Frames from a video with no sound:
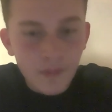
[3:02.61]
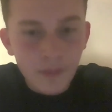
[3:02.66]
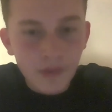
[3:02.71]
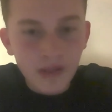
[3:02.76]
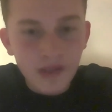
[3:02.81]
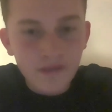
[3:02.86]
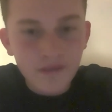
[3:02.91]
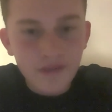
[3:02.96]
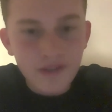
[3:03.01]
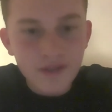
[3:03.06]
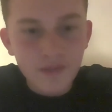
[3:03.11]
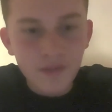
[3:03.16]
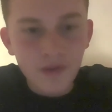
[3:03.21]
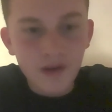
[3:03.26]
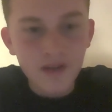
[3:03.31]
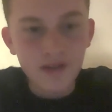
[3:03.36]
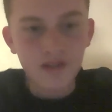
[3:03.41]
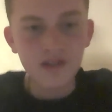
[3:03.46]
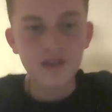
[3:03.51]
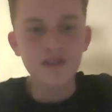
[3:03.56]
I believe this
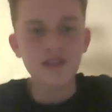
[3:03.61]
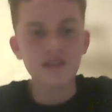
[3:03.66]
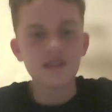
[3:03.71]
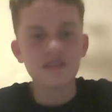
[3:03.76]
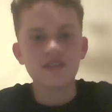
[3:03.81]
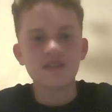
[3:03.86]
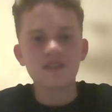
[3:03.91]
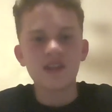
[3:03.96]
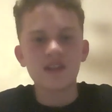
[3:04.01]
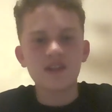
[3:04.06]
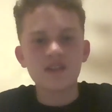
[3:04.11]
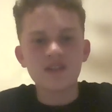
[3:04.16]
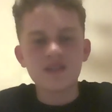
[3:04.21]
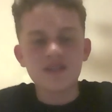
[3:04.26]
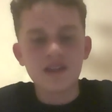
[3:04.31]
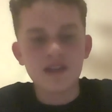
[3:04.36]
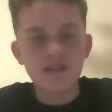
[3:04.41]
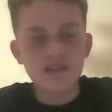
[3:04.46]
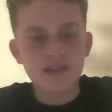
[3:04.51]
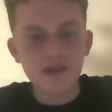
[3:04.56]
one is in the second
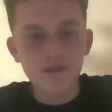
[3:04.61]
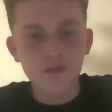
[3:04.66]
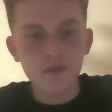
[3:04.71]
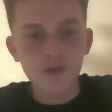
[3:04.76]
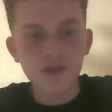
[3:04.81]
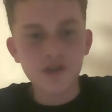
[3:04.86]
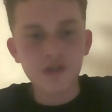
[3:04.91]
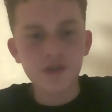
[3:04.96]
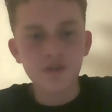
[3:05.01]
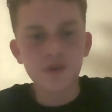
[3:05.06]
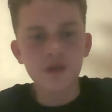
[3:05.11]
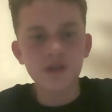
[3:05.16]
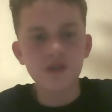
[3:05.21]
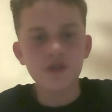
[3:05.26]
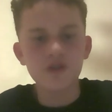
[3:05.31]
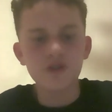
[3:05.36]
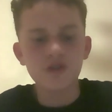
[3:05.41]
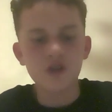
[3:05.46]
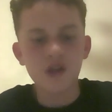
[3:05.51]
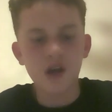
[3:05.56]
season of Richie
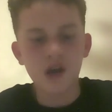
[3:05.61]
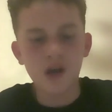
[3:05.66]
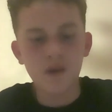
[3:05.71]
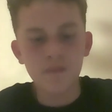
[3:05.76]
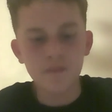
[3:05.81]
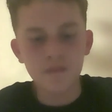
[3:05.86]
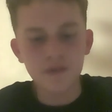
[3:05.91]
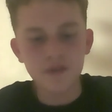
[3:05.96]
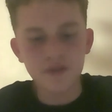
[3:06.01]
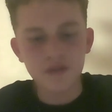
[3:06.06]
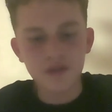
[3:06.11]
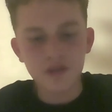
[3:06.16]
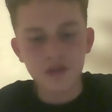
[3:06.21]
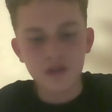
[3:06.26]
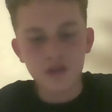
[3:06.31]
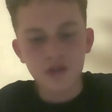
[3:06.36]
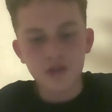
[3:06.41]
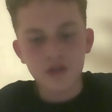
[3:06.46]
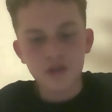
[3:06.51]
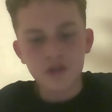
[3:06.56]
Rich. There's
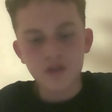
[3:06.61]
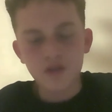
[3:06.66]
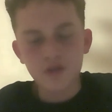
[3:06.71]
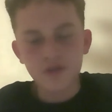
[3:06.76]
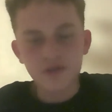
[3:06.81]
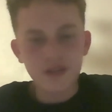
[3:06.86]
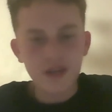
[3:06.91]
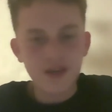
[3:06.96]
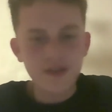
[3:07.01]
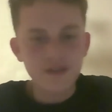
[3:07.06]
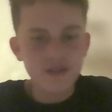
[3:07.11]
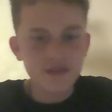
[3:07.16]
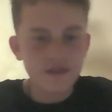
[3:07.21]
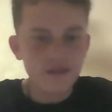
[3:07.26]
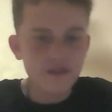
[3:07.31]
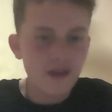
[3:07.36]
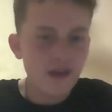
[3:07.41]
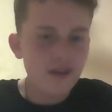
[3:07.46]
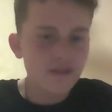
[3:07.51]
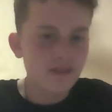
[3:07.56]
2 seasons
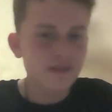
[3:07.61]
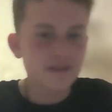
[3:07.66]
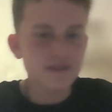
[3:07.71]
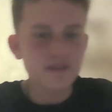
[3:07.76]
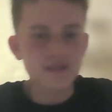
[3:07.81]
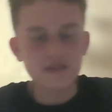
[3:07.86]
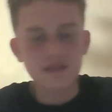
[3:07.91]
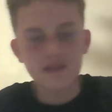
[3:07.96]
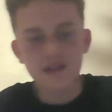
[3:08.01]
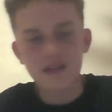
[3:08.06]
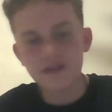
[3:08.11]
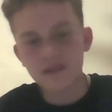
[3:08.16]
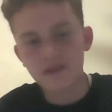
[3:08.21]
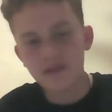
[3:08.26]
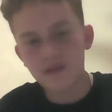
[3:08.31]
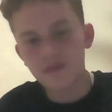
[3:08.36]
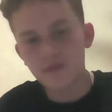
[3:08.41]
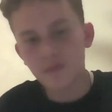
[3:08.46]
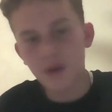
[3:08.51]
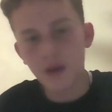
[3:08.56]
of that, then there's a season
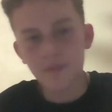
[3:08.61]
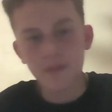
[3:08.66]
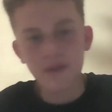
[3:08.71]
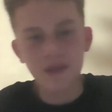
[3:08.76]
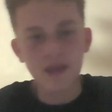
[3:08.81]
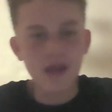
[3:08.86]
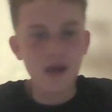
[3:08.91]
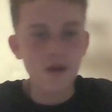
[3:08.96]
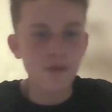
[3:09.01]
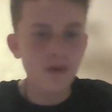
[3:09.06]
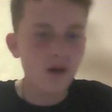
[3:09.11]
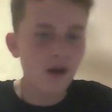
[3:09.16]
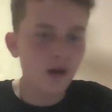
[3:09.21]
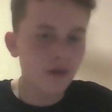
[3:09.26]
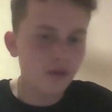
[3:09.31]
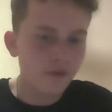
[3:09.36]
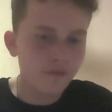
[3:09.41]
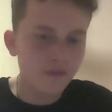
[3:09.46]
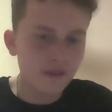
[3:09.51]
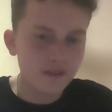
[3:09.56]
of Puppy Hour. I
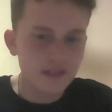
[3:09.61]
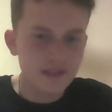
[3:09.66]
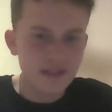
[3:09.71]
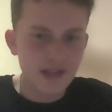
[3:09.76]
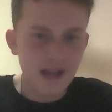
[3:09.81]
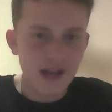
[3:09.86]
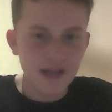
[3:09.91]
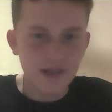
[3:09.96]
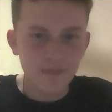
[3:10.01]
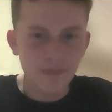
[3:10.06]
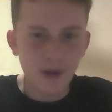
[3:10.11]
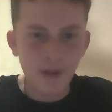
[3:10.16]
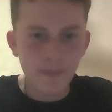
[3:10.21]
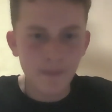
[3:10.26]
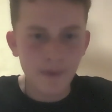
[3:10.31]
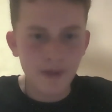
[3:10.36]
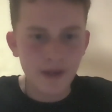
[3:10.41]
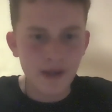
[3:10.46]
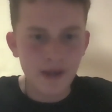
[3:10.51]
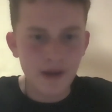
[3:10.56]
don't think there's any
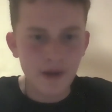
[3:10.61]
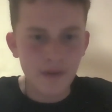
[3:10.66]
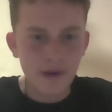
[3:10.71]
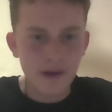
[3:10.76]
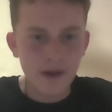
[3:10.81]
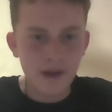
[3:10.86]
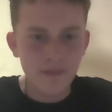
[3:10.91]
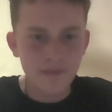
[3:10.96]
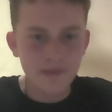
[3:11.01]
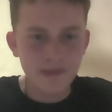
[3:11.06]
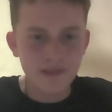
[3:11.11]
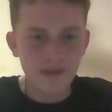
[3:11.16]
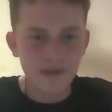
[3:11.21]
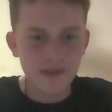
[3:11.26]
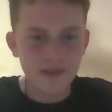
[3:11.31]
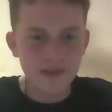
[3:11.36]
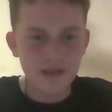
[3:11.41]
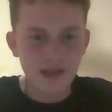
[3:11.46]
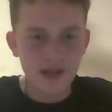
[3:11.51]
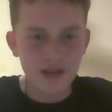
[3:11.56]
Puppy Hour
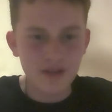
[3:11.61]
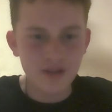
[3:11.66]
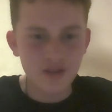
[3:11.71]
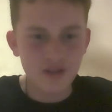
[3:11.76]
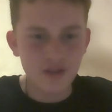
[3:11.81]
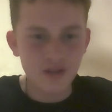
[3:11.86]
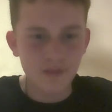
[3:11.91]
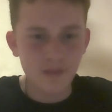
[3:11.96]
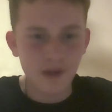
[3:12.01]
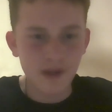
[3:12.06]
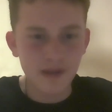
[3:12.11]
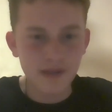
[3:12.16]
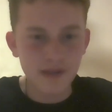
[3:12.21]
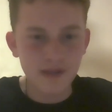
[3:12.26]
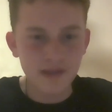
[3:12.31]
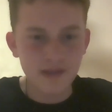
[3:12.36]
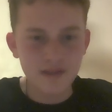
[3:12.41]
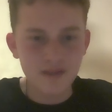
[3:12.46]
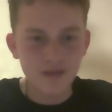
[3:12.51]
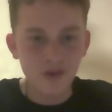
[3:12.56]
episodes actually making
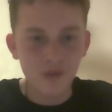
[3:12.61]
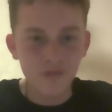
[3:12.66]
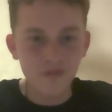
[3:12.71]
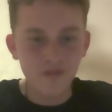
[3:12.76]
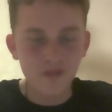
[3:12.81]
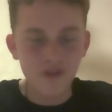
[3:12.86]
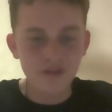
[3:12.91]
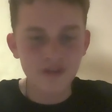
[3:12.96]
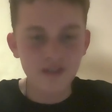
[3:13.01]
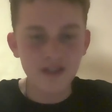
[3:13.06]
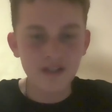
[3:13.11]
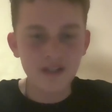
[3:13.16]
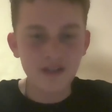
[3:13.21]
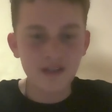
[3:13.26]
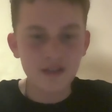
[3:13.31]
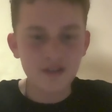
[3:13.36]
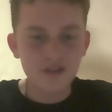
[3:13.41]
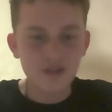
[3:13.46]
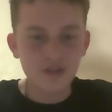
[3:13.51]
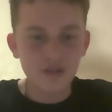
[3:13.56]
this top 13,
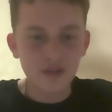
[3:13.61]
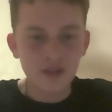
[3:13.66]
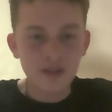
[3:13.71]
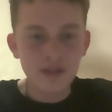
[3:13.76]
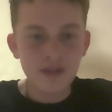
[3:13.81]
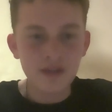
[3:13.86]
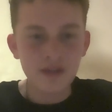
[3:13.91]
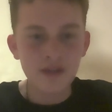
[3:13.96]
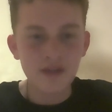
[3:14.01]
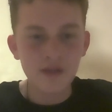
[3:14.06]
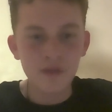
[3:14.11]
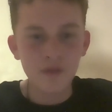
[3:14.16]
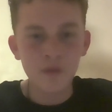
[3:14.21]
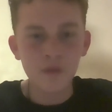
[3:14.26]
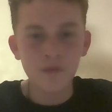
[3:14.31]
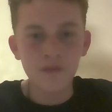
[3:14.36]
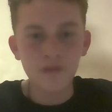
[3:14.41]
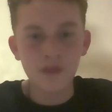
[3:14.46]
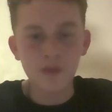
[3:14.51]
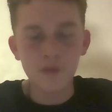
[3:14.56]
actually. They're
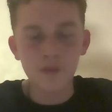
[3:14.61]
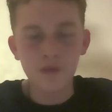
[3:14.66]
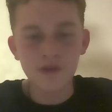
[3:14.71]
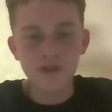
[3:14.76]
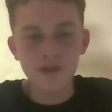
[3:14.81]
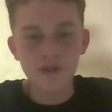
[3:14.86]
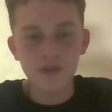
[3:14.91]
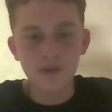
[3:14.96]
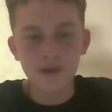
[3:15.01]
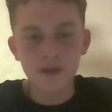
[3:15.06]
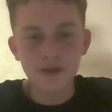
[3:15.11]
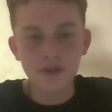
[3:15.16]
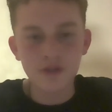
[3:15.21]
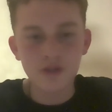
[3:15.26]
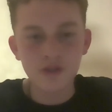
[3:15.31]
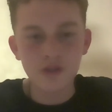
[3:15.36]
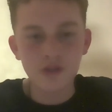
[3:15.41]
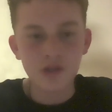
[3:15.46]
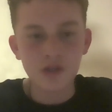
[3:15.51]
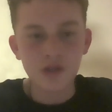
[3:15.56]
all from the Richie
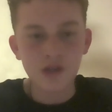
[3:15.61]
Rich.